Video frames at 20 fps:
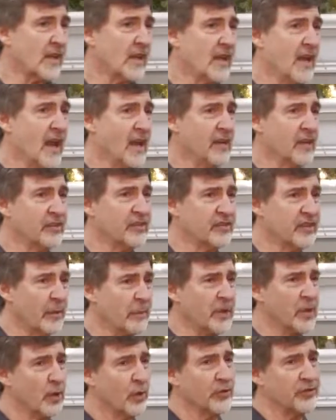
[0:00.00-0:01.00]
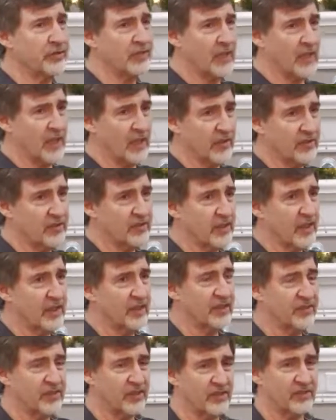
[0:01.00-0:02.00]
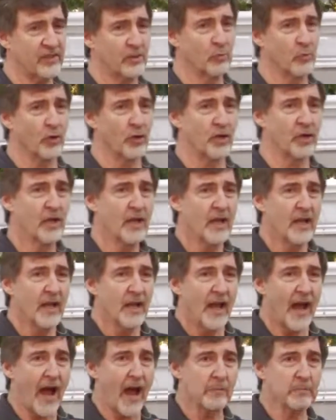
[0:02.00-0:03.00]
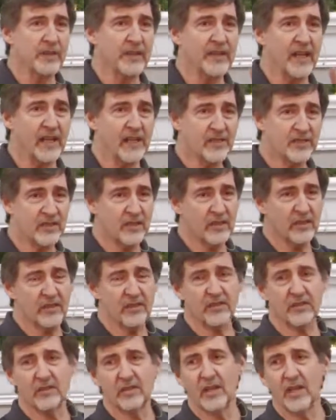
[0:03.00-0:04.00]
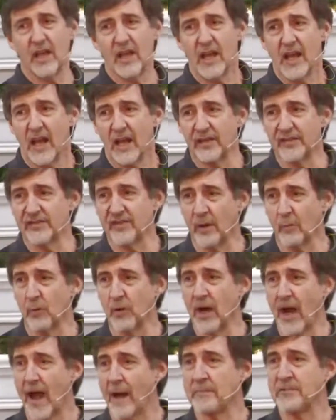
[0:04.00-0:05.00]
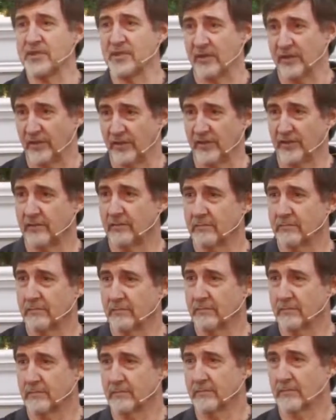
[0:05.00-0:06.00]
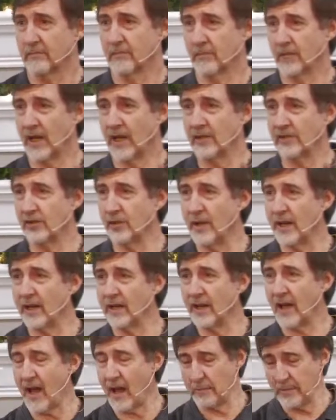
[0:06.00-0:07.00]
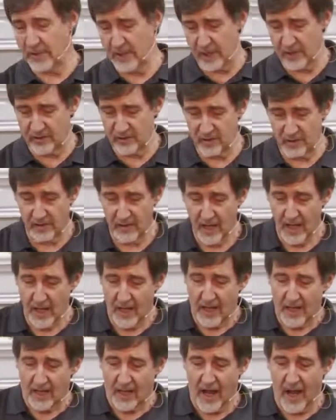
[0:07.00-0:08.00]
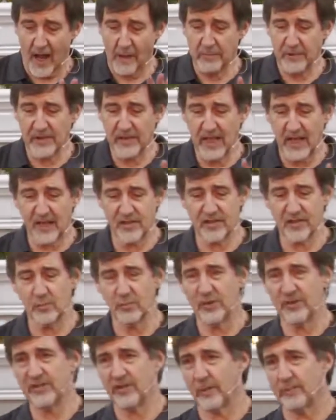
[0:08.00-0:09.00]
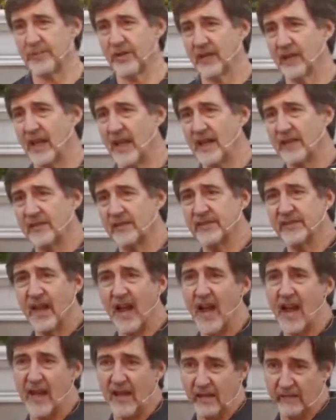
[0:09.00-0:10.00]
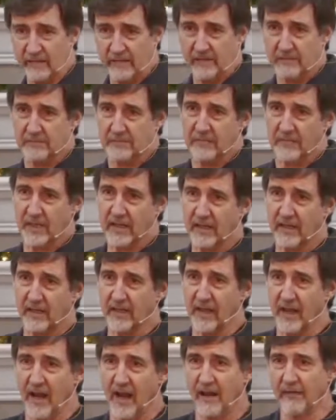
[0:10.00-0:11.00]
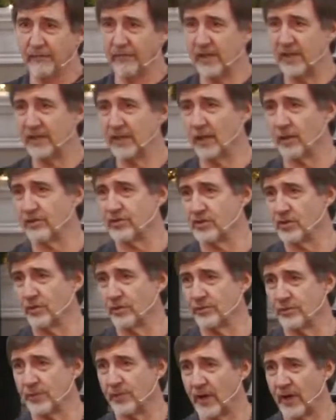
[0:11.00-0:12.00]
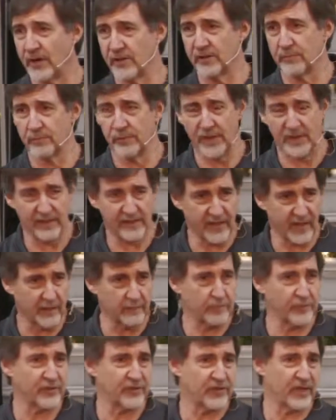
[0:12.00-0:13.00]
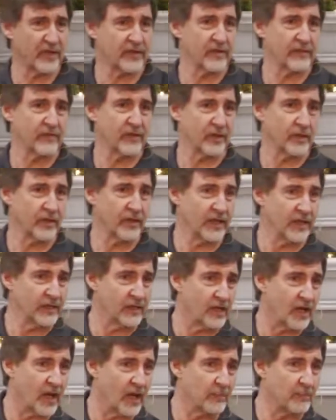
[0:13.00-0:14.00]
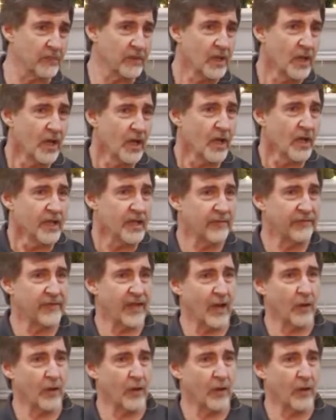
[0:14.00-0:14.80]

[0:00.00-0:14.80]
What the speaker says: And some of those things in the system were obligations, and some were options, right? So you had a combination. Obligation was something like the tithe. Like every adult Jew is required to bring 10% of their income. If